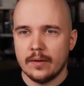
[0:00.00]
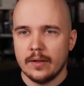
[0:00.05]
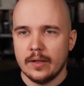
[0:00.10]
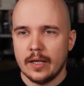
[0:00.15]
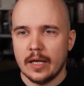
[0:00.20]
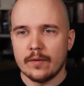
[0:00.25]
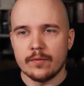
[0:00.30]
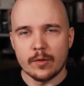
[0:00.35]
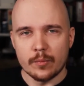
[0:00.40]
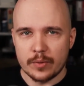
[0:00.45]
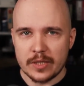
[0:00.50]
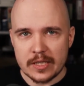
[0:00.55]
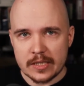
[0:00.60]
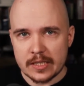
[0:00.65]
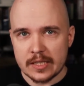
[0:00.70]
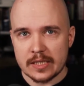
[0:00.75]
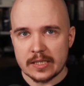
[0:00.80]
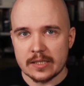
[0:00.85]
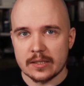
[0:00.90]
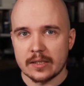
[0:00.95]
If the
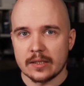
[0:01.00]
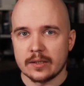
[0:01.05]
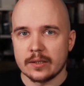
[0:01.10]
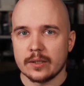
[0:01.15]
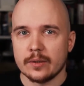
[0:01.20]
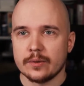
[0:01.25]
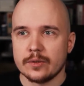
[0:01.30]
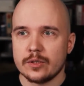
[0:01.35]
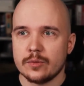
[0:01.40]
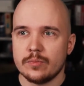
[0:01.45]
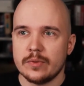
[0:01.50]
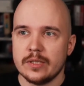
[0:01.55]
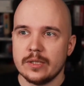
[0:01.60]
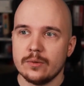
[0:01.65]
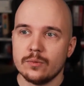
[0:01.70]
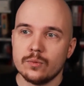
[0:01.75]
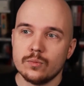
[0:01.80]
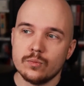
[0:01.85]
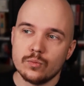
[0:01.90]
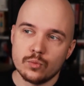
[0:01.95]
PCs are going to be
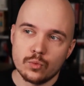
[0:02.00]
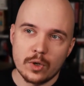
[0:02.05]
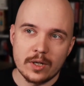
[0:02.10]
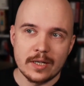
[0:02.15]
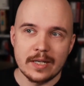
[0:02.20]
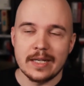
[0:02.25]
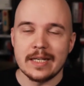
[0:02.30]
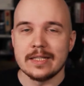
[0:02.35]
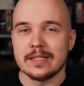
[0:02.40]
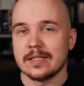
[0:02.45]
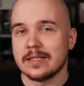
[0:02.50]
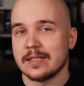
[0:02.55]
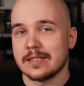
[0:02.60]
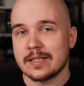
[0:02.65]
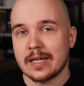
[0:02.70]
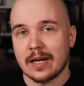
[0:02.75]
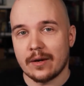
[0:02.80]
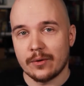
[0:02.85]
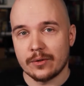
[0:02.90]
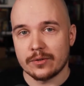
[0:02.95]
running into this
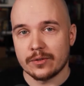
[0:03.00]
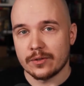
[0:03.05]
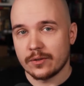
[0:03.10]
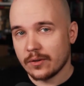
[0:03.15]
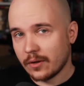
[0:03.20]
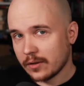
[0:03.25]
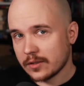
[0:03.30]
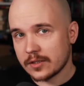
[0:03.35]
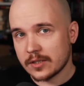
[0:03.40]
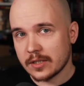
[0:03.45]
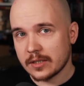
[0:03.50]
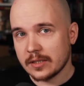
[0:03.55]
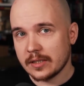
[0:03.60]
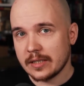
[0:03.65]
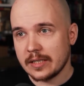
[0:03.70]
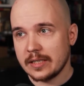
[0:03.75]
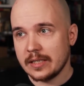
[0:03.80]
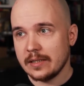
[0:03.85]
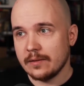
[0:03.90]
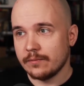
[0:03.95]
character
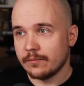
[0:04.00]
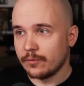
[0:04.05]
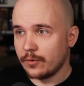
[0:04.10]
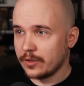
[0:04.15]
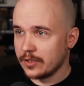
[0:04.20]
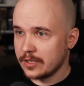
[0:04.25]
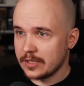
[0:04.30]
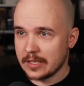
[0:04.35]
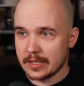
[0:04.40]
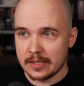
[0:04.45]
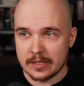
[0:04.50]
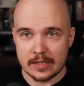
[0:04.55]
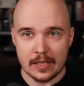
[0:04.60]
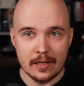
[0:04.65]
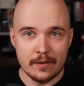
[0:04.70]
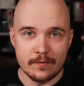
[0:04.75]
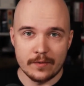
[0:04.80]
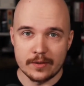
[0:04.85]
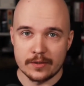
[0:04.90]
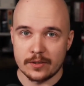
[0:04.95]
constantly, for instance,
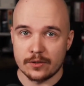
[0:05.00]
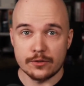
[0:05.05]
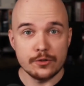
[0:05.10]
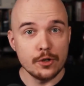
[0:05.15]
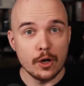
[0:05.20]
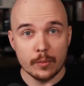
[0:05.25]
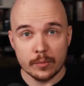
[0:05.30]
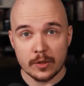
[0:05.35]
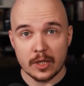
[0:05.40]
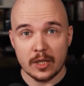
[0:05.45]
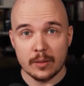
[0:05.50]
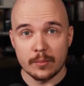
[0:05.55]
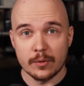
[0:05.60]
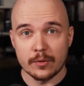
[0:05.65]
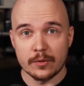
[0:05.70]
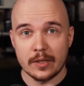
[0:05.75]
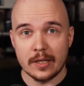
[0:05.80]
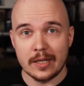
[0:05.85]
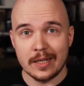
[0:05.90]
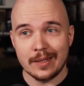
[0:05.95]
if it's a shopkeeper
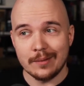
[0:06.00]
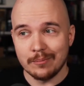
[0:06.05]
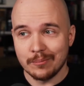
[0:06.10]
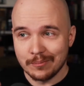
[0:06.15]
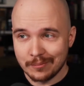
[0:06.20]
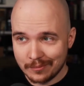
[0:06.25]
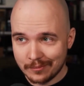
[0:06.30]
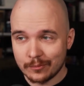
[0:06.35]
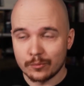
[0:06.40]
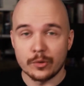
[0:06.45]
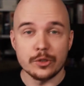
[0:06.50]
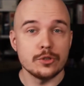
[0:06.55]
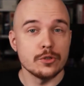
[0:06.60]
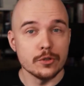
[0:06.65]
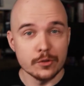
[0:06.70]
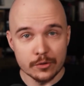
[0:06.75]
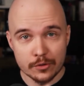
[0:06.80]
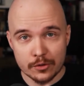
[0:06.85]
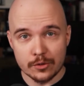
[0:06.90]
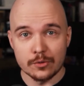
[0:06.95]
they
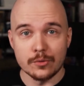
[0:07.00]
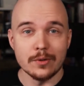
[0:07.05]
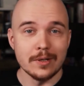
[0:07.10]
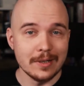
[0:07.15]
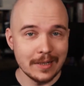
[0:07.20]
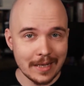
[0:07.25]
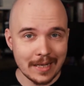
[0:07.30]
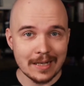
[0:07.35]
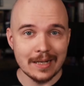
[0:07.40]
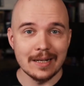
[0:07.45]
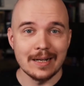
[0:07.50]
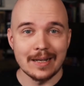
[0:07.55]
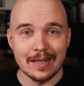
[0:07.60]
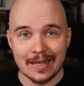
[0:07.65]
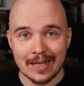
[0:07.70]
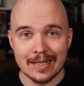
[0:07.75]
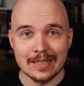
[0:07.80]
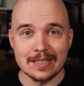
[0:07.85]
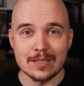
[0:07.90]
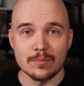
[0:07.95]
return to again and
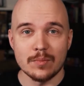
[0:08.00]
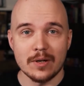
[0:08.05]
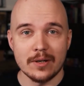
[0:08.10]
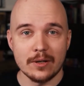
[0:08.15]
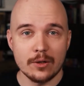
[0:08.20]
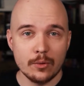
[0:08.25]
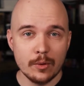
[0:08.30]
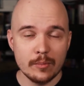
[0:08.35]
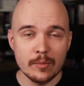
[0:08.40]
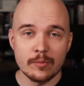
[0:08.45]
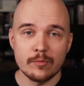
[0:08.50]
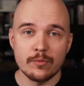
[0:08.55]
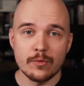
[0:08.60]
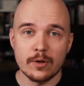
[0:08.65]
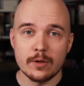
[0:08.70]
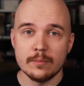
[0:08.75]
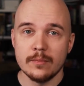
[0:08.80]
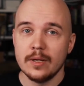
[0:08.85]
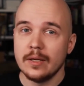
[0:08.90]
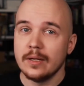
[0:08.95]
again to buy equipment from,